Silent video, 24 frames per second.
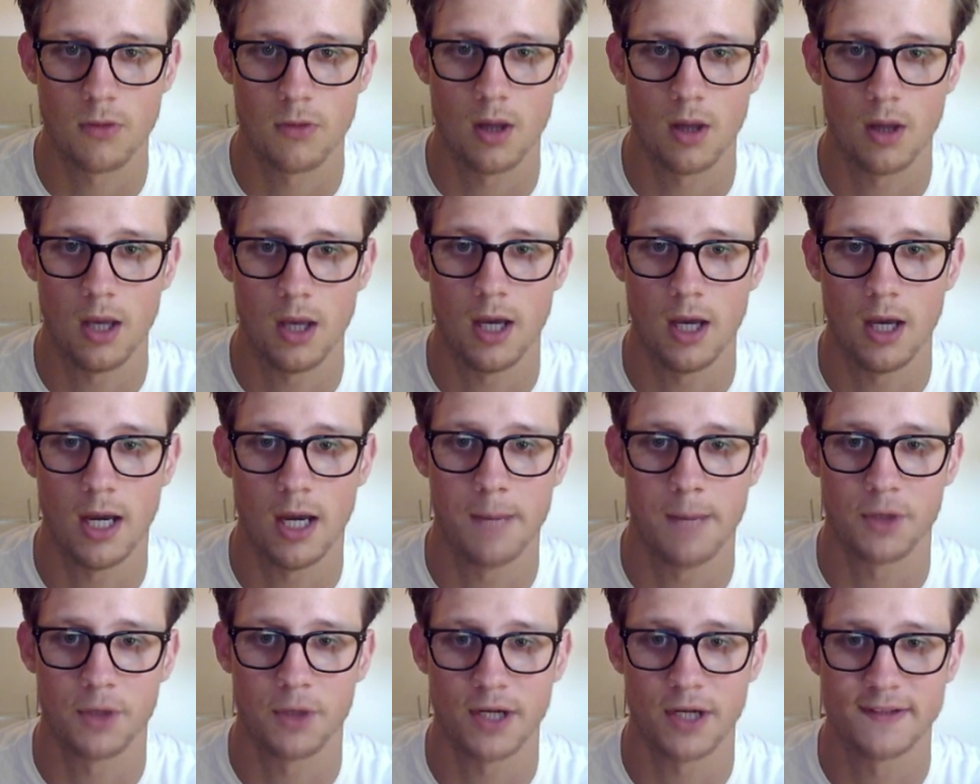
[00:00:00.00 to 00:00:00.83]
I'm
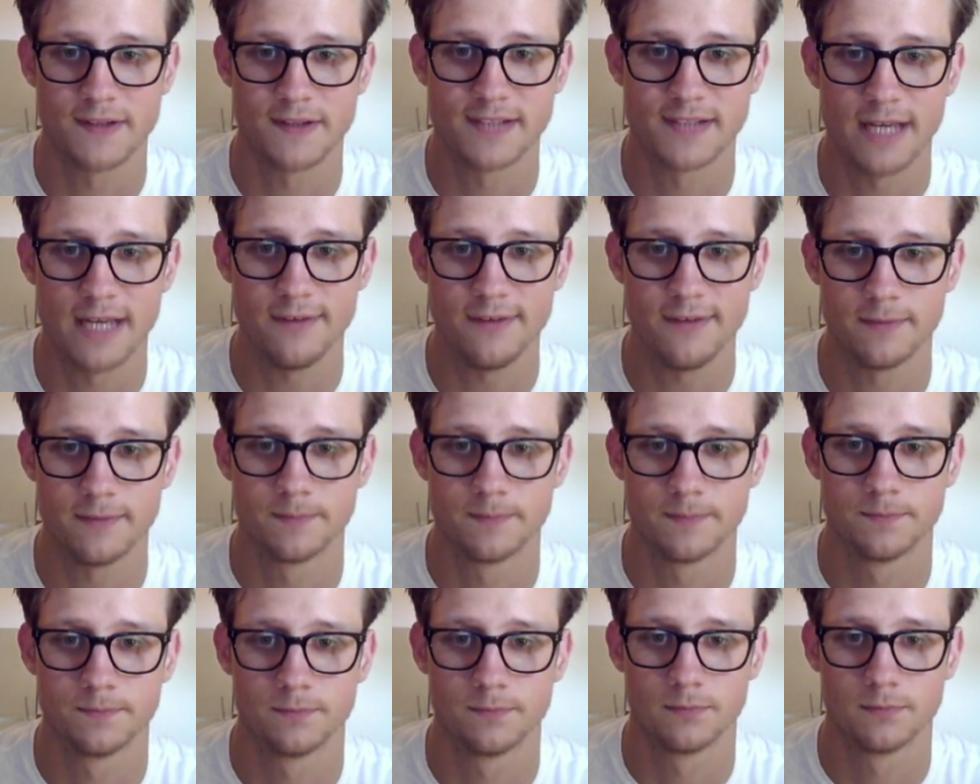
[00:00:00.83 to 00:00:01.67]
gonna hit save.
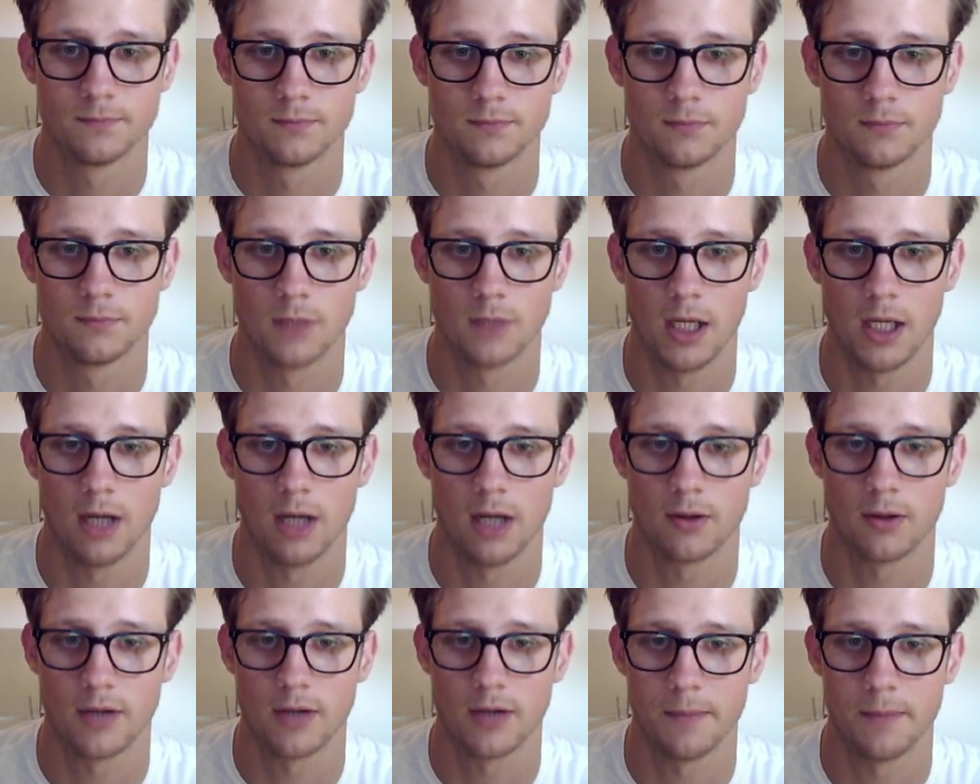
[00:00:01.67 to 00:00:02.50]
Oh
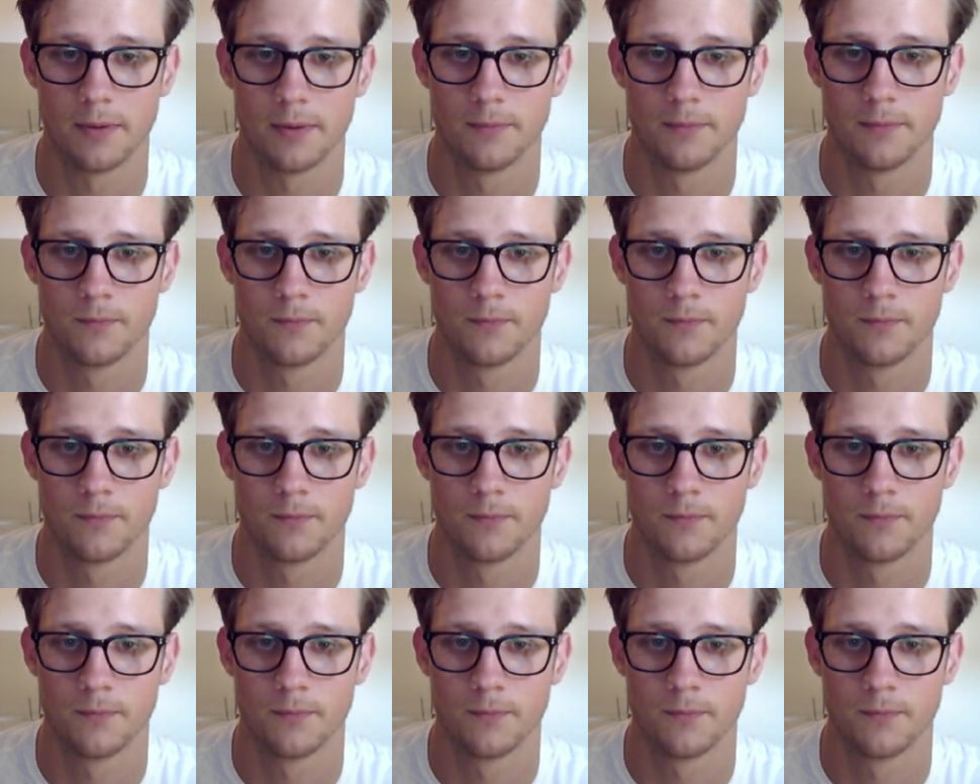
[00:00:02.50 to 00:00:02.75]
crap.